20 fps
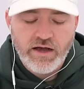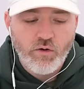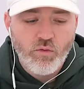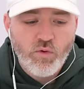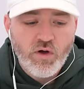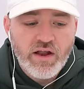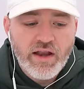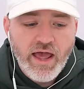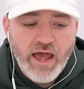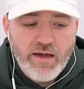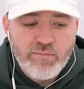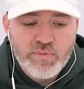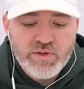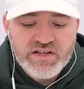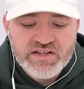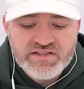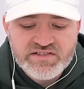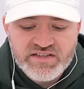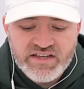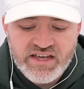Now, what
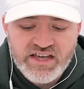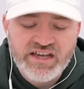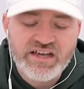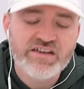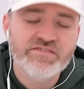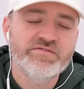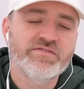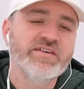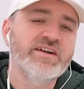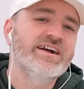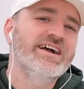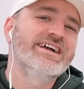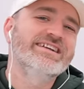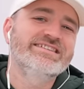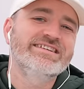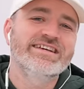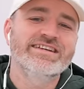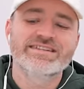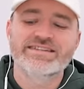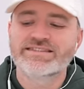happens if I
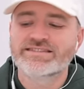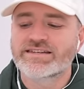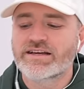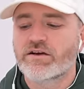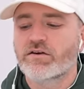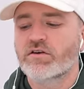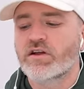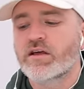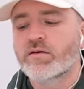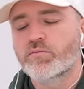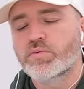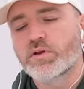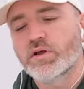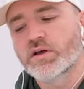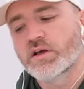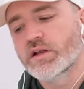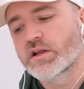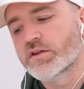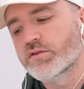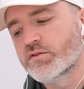take this out and
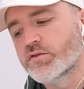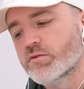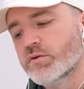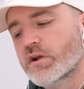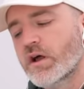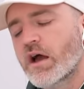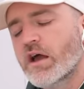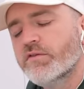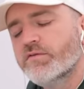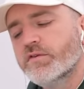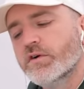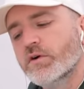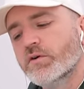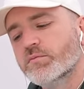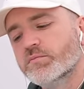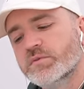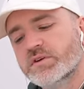plug it into an iPhone?